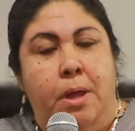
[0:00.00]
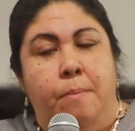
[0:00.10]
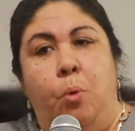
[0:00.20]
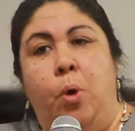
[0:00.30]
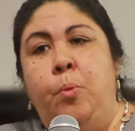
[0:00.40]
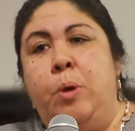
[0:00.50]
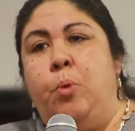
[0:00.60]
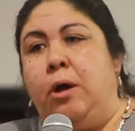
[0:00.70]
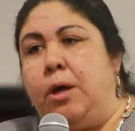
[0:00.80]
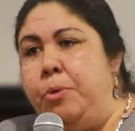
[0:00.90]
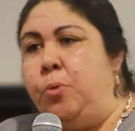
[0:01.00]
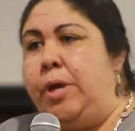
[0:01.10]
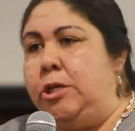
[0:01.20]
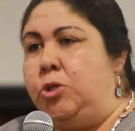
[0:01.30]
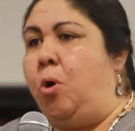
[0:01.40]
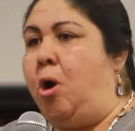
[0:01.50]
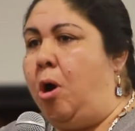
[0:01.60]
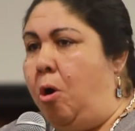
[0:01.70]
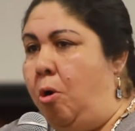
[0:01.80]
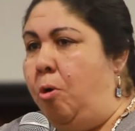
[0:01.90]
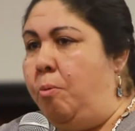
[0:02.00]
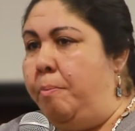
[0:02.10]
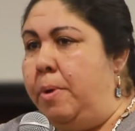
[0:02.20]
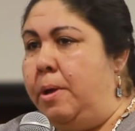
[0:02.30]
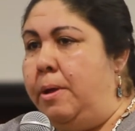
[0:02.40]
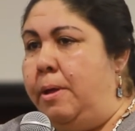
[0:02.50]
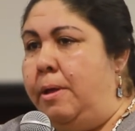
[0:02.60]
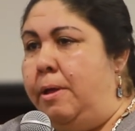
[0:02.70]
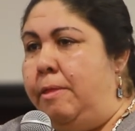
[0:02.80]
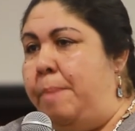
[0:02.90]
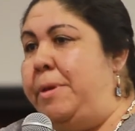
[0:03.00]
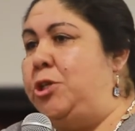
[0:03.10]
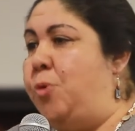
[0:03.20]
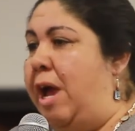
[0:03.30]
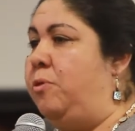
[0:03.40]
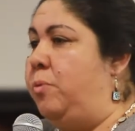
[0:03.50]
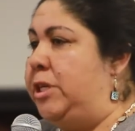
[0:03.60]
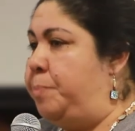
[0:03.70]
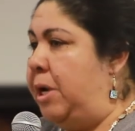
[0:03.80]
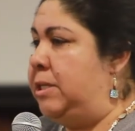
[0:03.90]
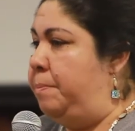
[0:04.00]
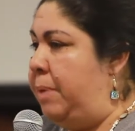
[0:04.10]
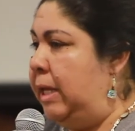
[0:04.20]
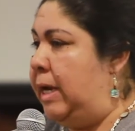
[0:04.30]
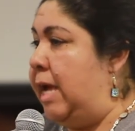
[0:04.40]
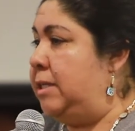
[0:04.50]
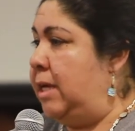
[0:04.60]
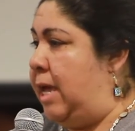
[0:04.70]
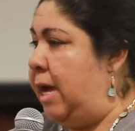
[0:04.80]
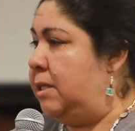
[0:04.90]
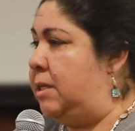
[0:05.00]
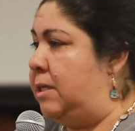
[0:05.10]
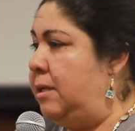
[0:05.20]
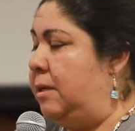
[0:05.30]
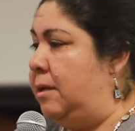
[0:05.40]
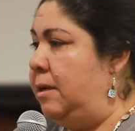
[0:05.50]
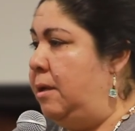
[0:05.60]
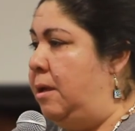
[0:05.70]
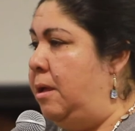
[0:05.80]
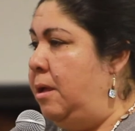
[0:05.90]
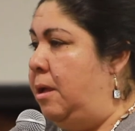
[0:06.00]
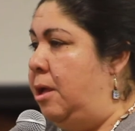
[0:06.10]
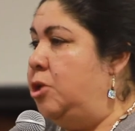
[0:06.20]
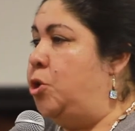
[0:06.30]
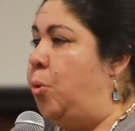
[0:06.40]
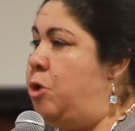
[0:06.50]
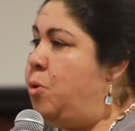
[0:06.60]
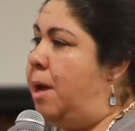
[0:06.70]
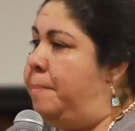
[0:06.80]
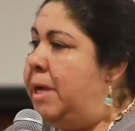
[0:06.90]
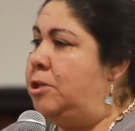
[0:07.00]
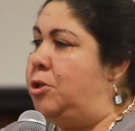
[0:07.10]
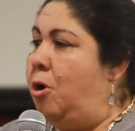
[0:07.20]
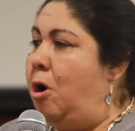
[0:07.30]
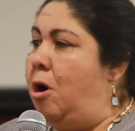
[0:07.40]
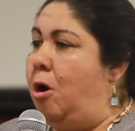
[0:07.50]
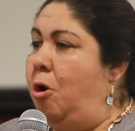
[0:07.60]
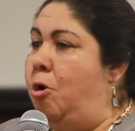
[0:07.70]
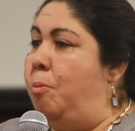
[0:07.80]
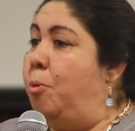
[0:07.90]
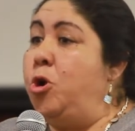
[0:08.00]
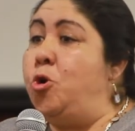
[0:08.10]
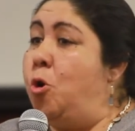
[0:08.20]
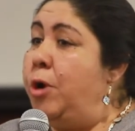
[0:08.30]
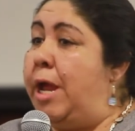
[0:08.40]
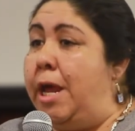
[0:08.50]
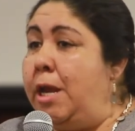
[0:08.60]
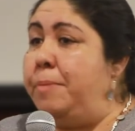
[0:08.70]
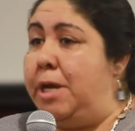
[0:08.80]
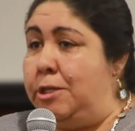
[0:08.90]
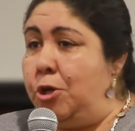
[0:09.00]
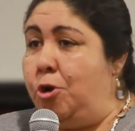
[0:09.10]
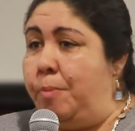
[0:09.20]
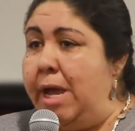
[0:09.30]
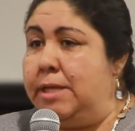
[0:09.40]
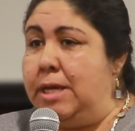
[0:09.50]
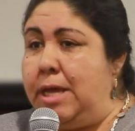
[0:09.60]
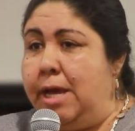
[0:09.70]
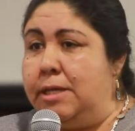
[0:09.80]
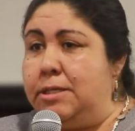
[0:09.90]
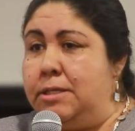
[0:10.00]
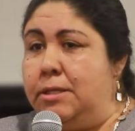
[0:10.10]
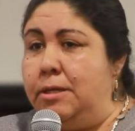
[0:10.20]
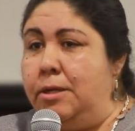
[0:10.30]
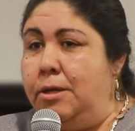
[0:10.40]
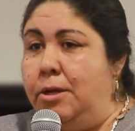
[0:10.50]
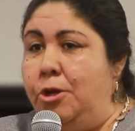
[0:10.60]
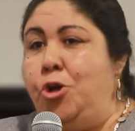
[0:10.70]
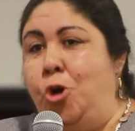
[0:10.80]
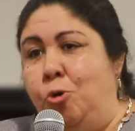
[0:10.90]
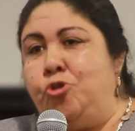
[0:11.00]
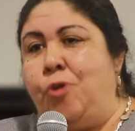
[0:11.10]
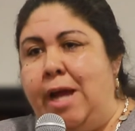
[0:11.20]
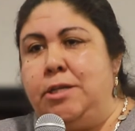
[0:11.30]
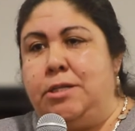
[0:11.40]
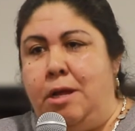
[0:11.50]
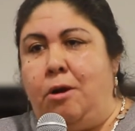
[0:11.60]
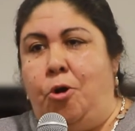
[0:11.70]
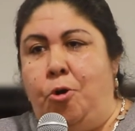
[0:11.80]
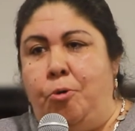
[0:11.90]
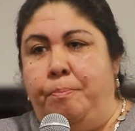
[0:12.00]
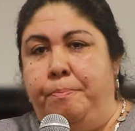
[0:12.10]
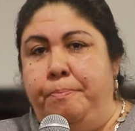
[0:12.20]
But when we welcome you into our home, that means you have a responsibility as a guest. So when you come into our home, or you go to anybody's home as a guest, you don't trash their home.